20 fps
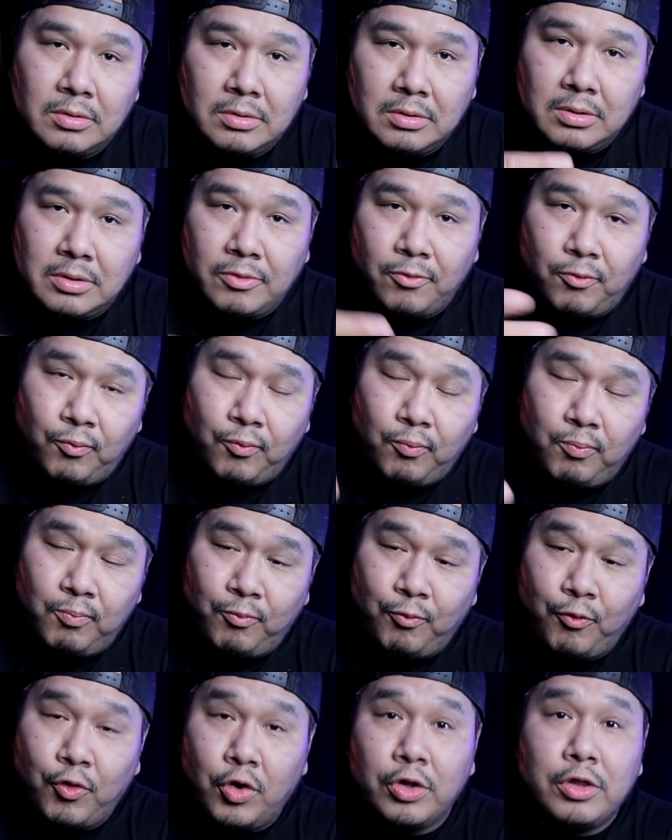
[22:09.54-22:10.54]
To
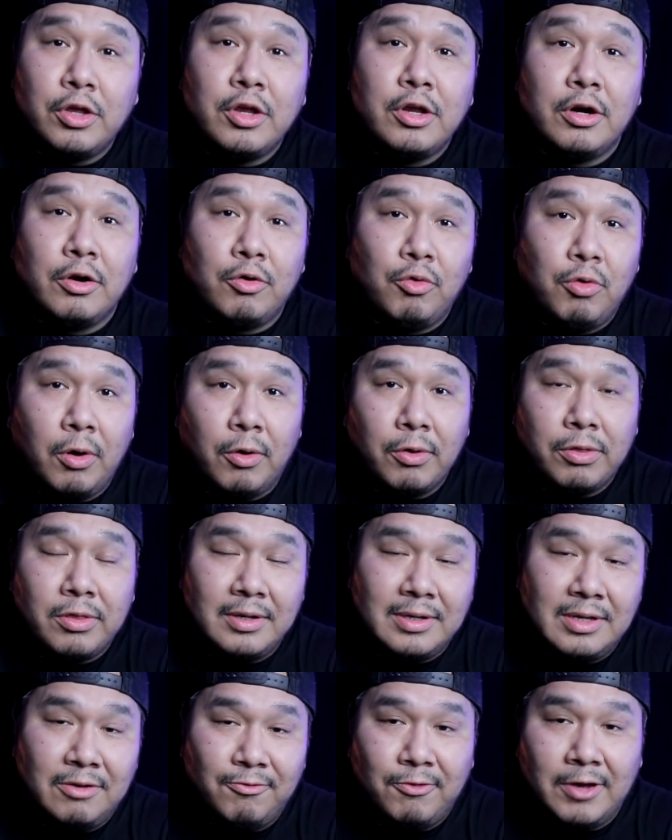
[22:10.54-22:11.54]
further your growth
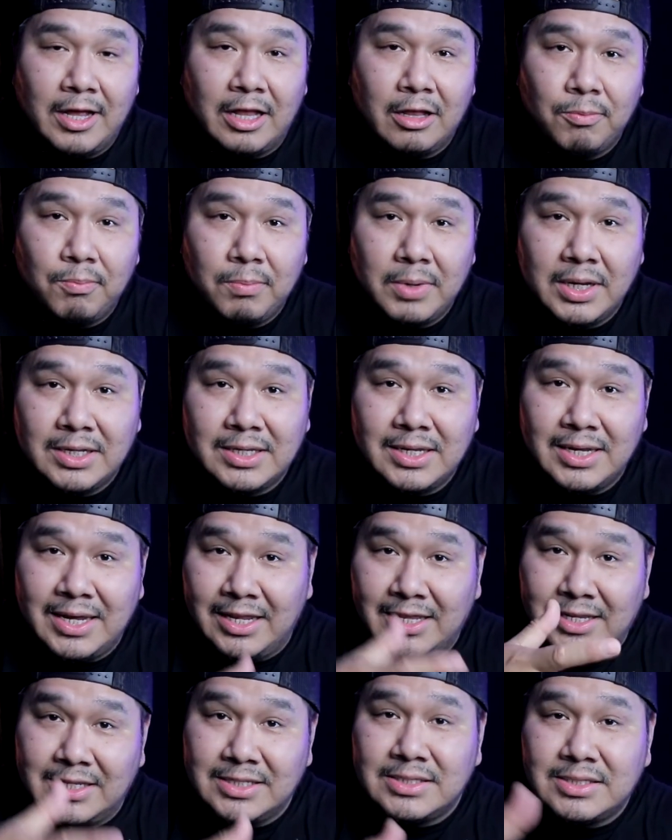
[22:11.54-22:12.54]
and development
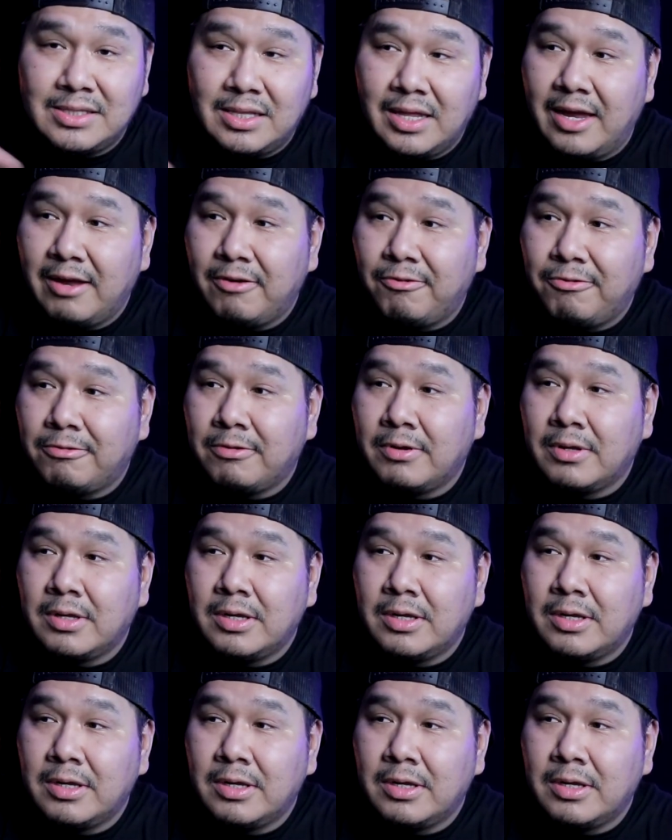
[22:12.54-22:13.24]
in this life,